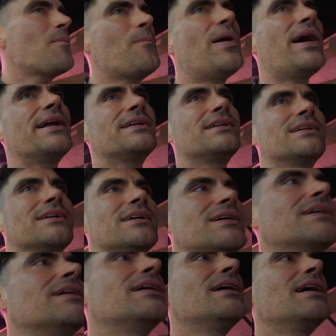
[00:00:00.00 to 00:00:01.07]
but
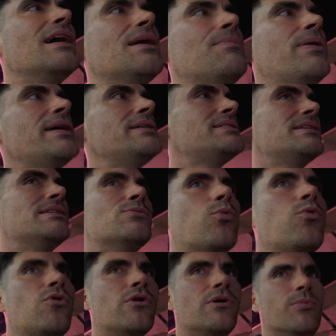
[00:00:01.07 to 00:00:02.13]
at a place that's
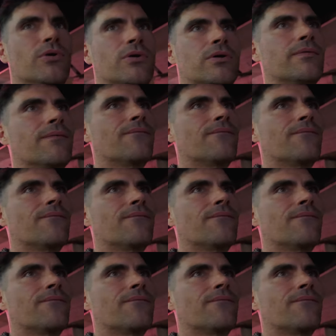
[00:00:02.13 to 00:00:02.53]
walkable.